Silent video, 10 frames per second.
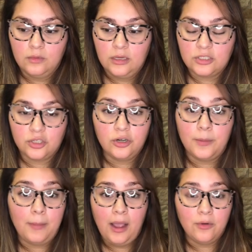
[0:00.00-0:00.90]
a certain
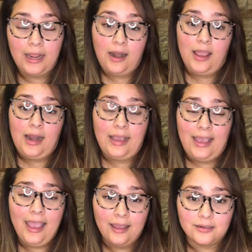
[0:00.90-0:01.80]
amount, and I
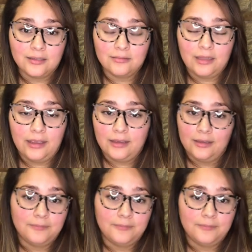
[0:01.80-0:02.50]
can't. Like,